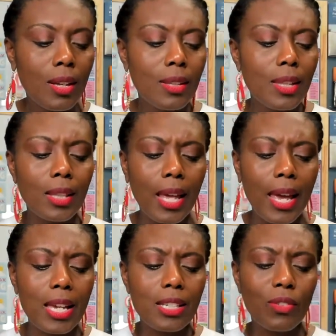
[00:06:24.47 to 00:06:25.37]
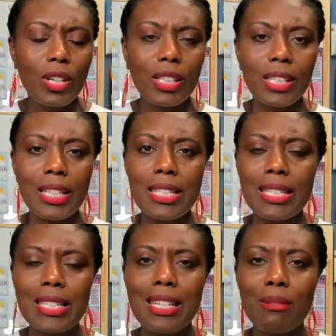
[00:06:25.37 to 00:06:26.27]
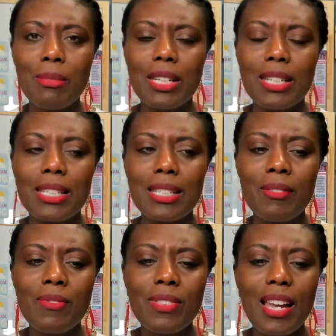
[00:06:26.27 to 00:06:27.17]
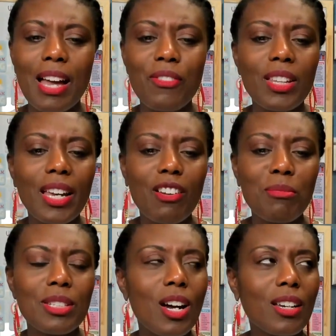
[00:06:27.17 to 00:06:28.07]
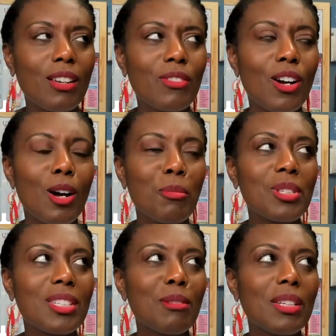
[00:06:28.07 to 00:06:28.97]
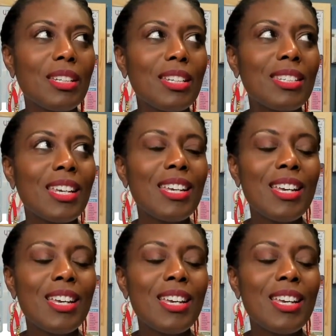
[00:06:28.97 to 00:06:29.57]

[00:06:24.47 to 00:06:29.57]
that last for at least 10 minutes. I feel like I've been talking for almost 10 minutes.